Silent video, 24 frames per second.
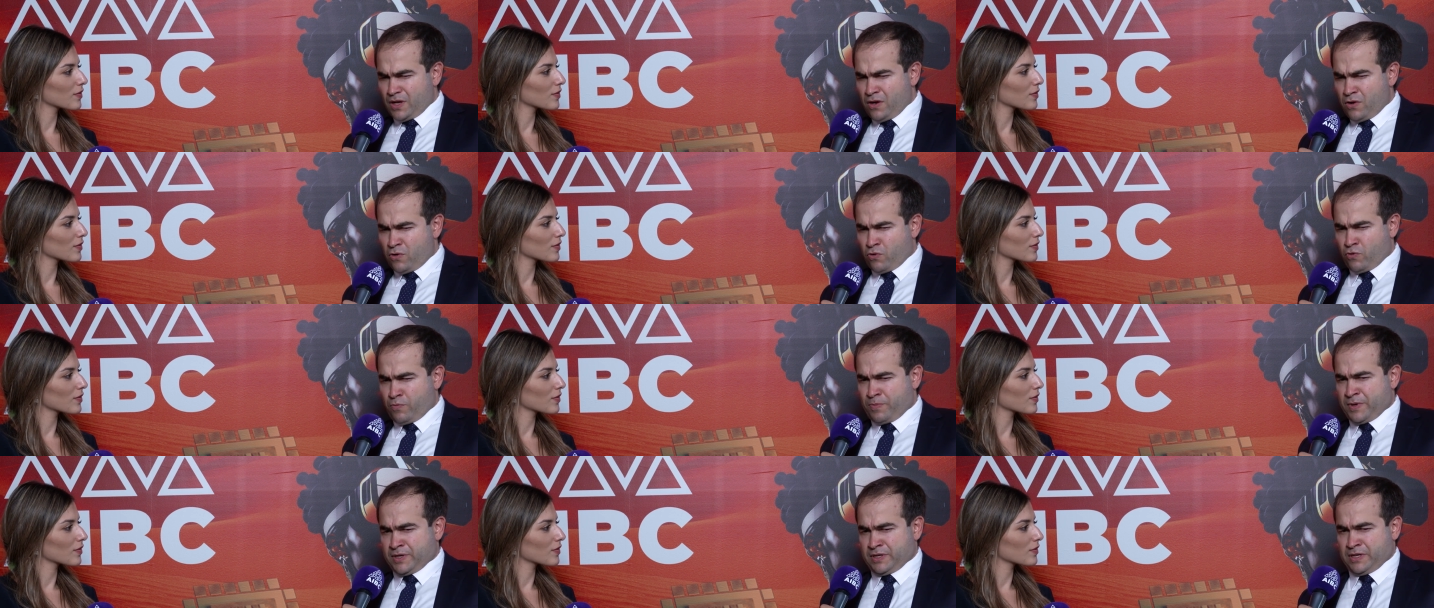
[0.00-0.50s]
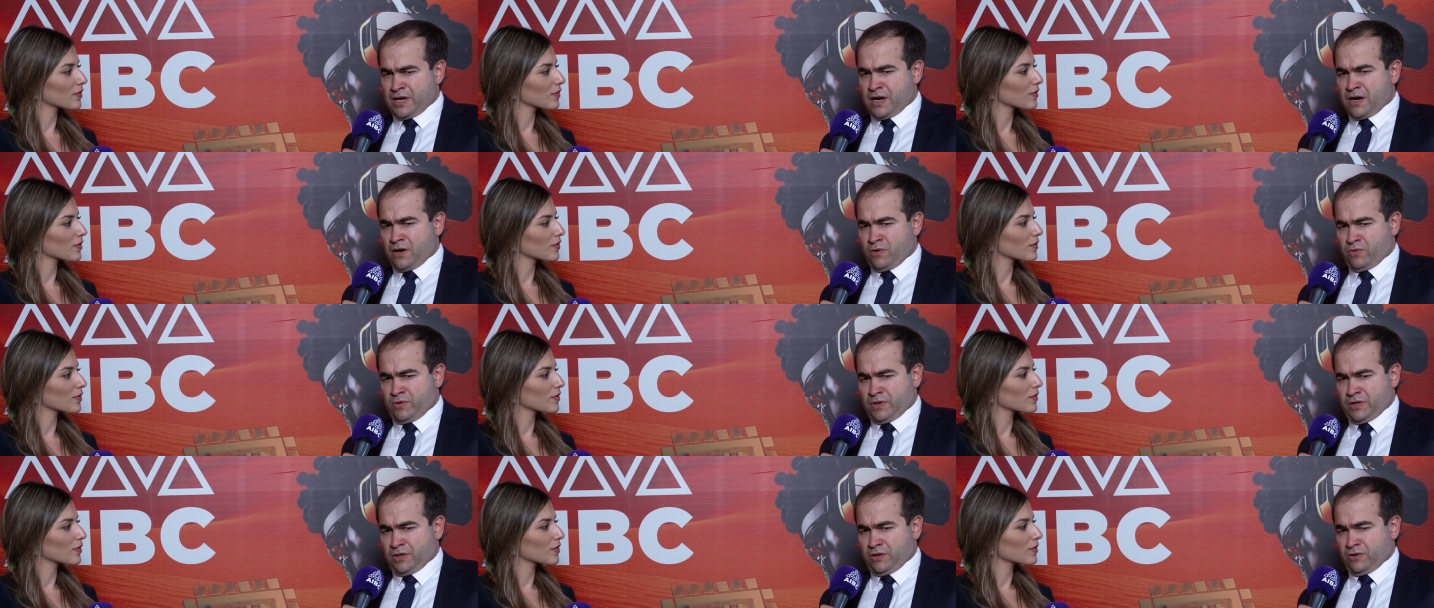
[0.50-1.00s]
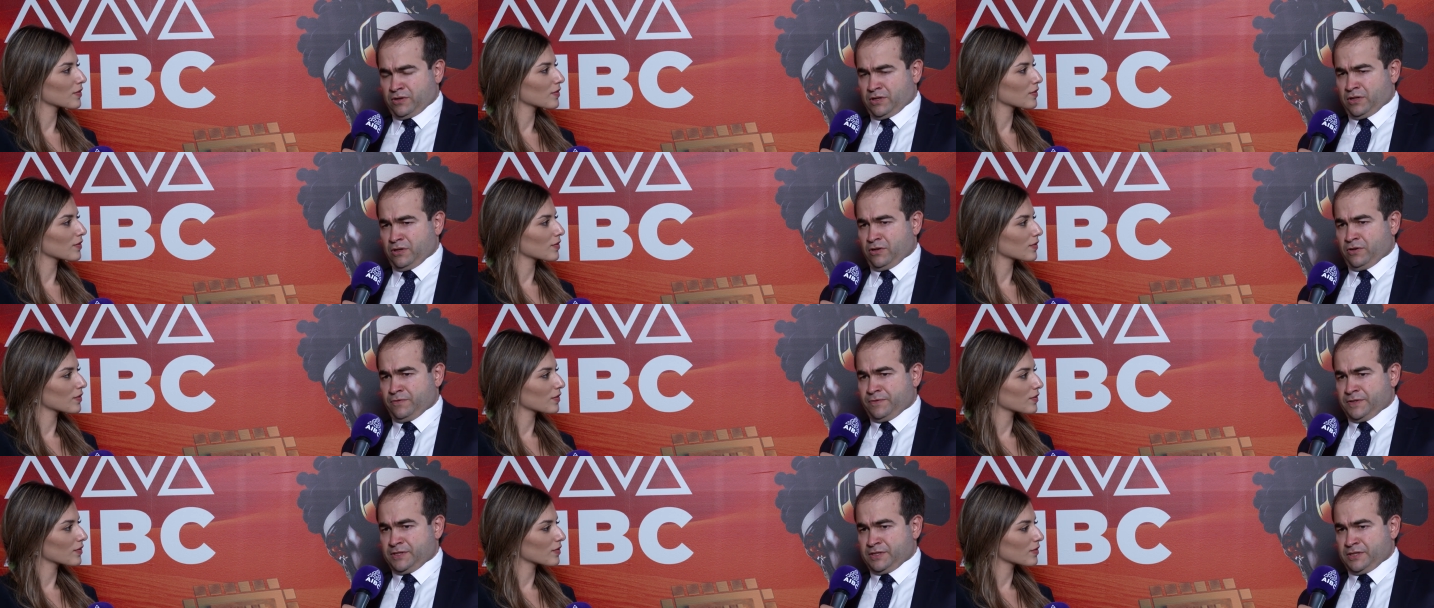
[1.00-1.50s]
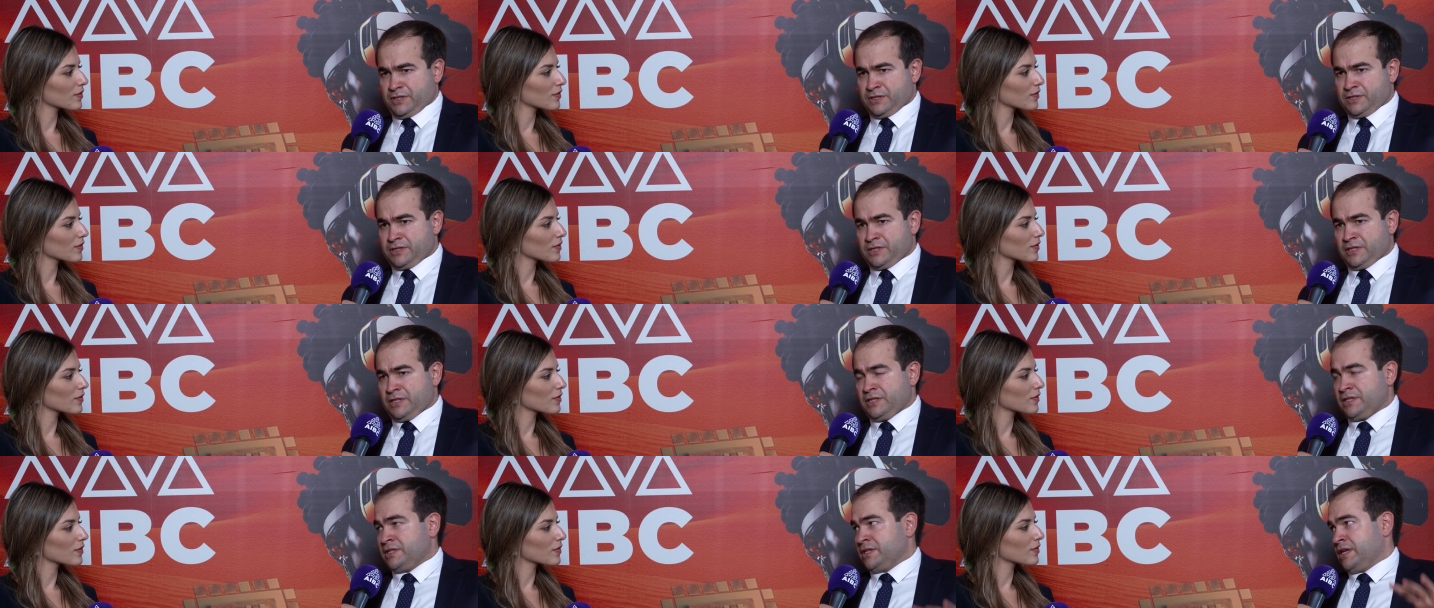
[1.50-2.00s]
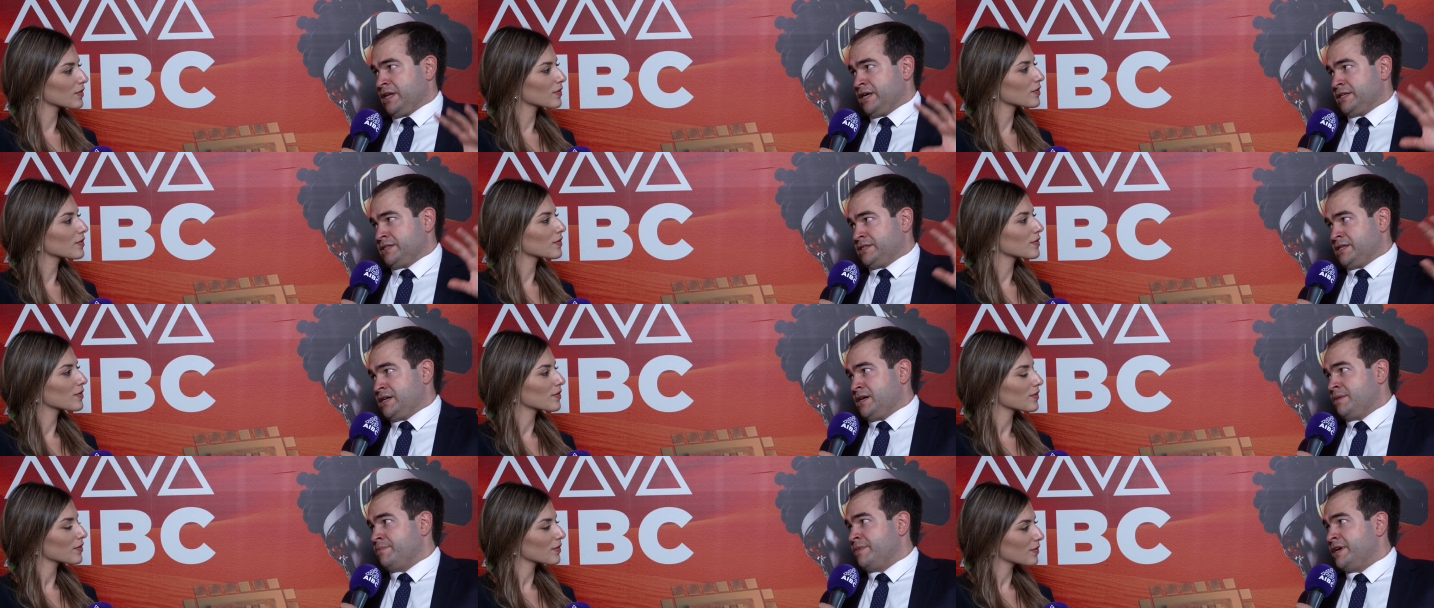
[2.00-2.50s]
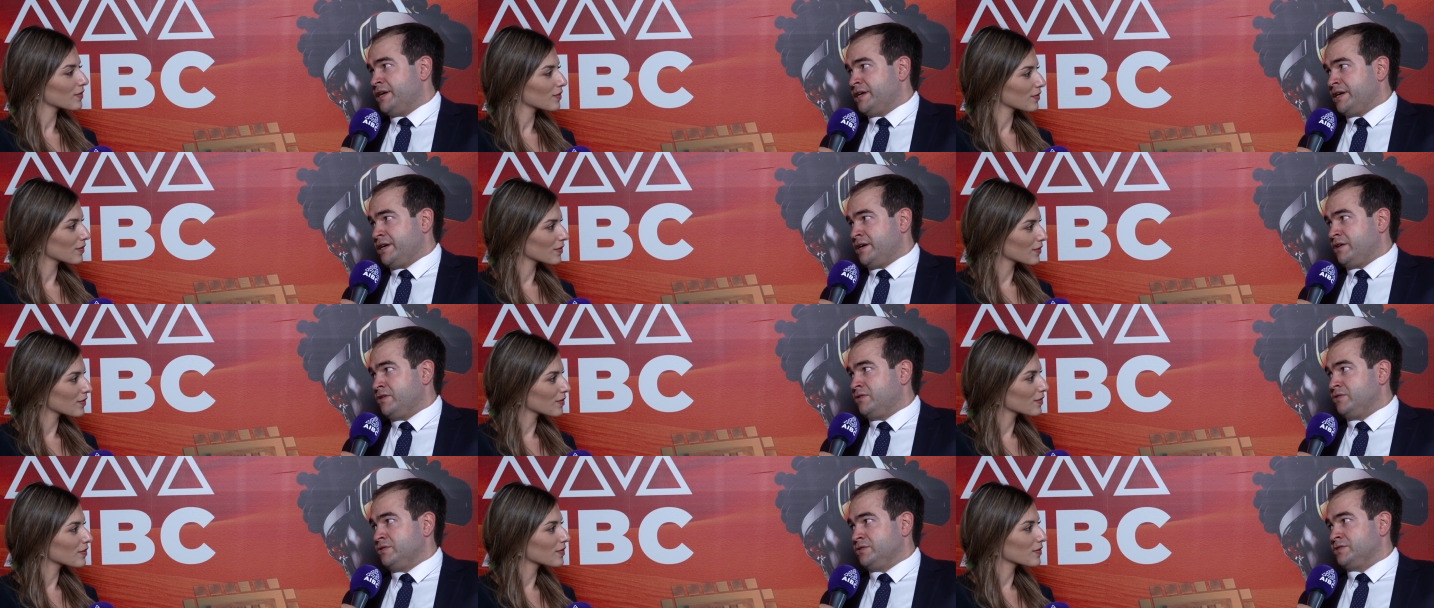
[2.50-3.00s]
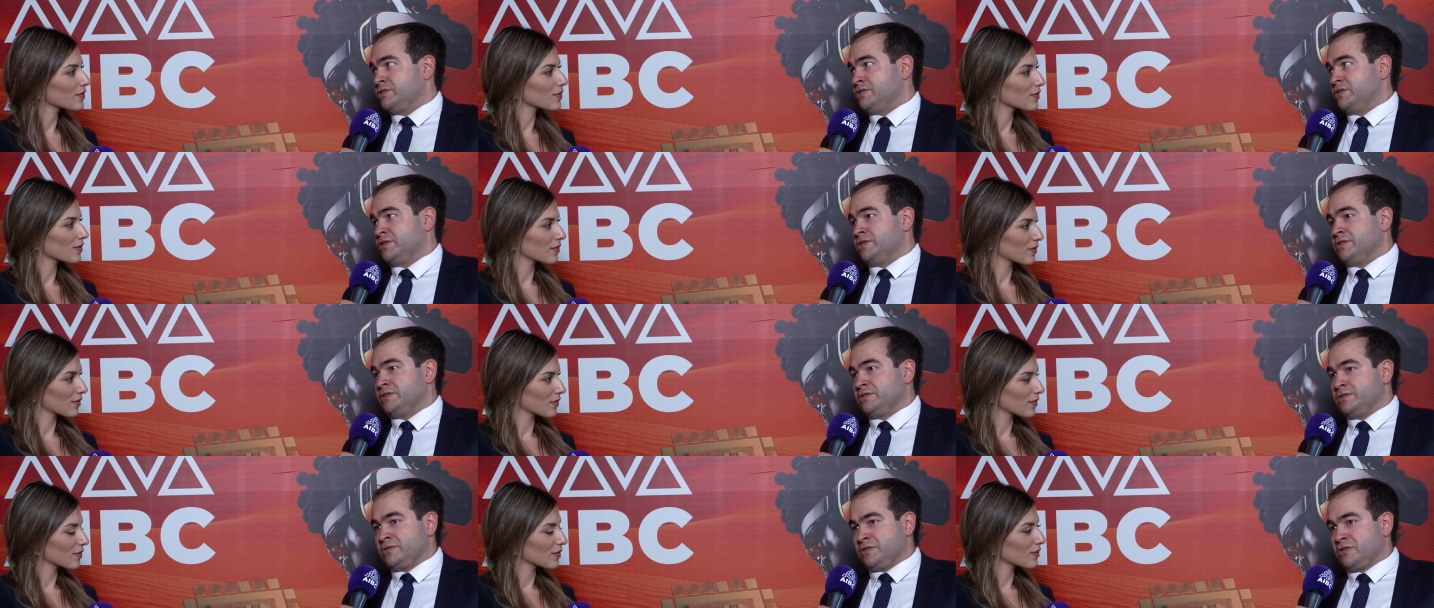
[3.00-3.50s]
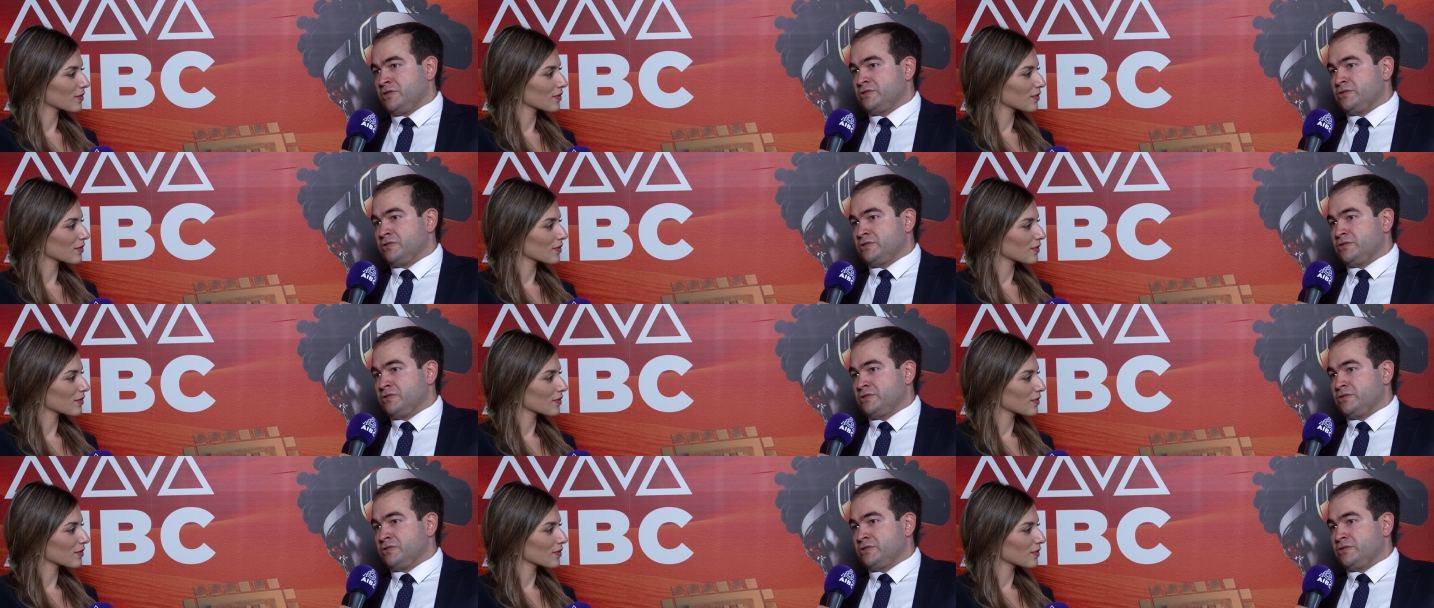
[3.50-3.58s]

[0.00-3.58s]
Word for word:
Speaker 1: open our local offices in Latam area also,